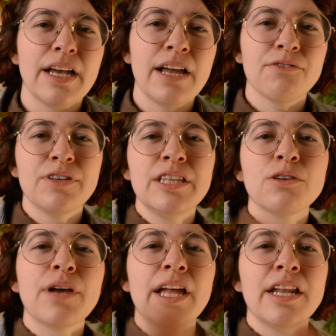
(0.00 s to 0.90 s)
And
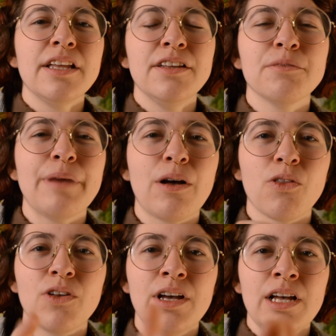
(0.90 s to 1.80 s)
relocating your
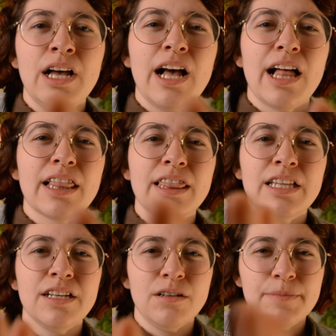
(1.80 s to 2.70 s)
mouth a
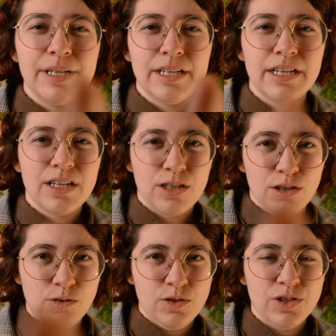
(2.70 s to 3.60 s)
little bit
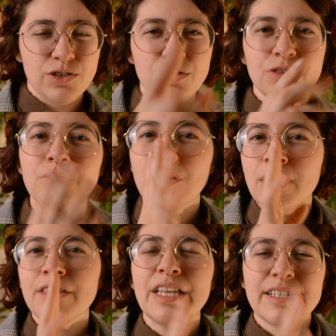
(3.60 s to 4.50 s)
closer to
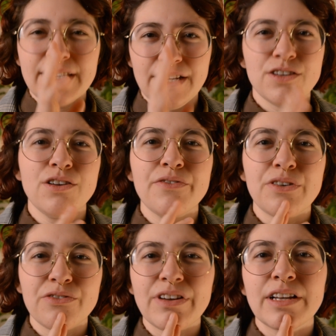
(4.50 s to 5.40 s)
the center of your
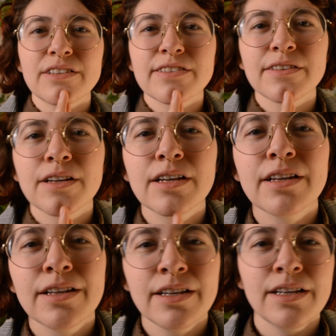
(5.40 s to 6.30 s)
face.
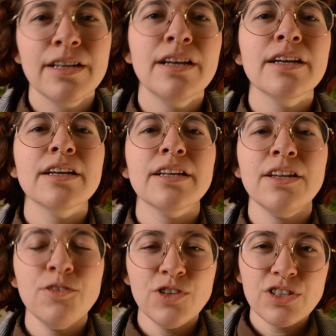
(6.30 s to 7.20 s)

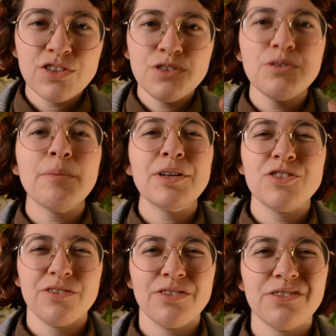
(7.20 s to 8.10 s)
Can you just do a bunch
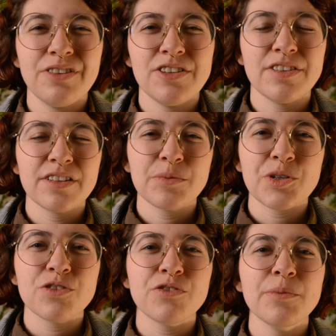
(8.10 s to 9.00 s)
of facial
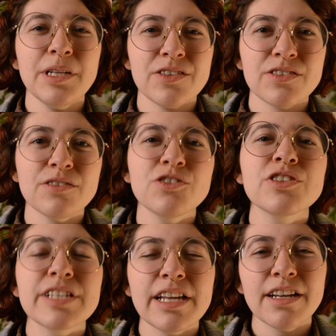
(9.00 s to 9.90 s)
expressions for me?
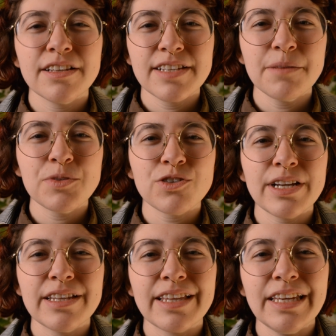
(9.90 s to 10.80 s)
Just sit up
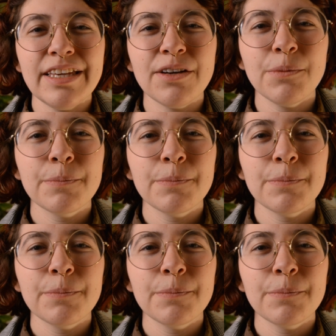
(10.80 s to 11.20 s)
straight. Thank you.